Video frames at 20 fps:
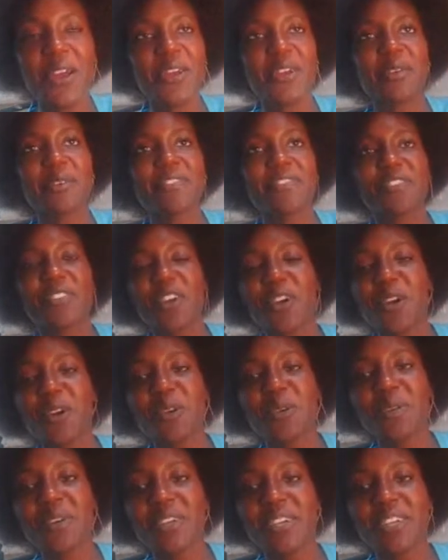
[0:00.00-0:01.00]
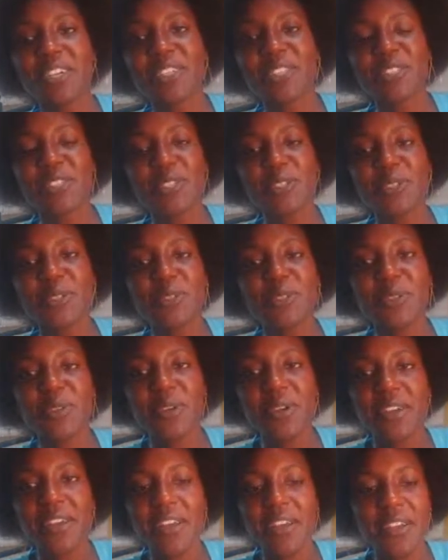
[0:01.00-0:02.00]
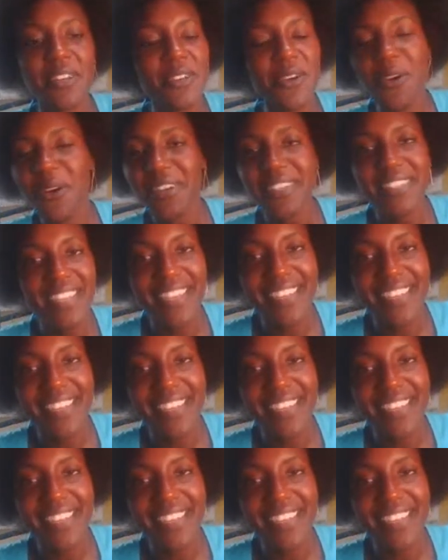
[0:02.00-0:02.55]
her fro to her court